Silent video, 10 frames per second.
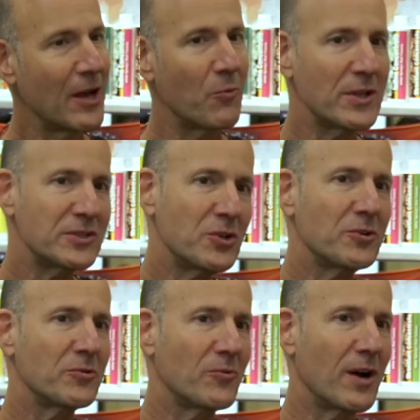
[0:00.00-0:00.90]
yeah, once
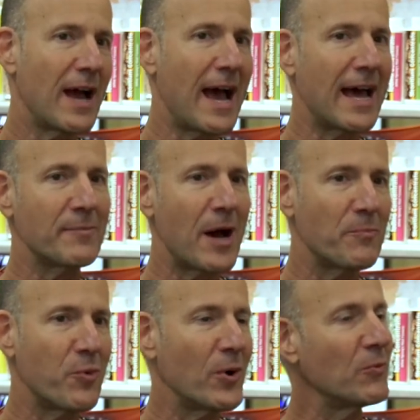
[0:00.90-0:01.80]
you're at
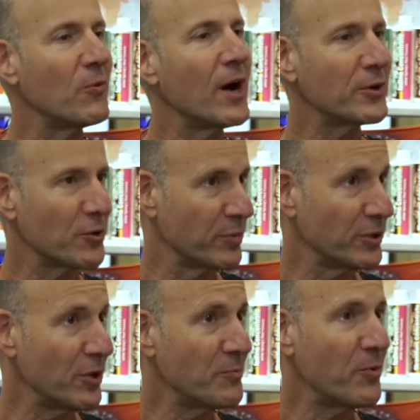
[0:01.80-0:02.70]
about 0.1 or
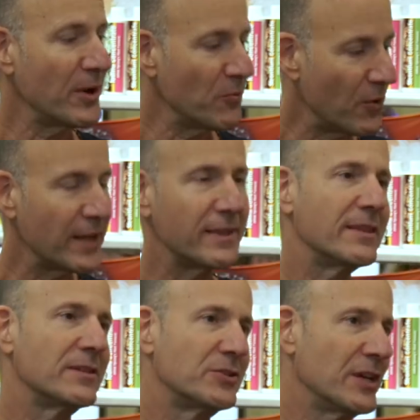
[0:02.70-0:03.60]
below 0.1,
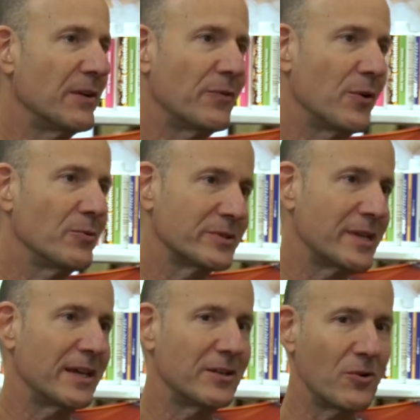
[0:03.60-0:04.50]
then the GFO will
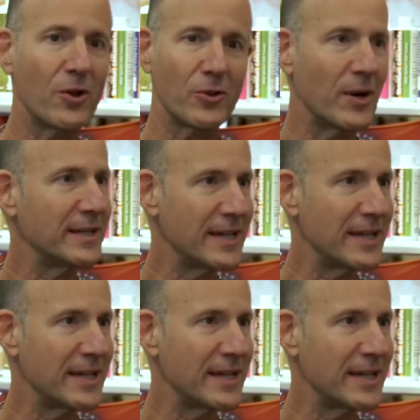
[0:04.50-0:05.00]
take you all the way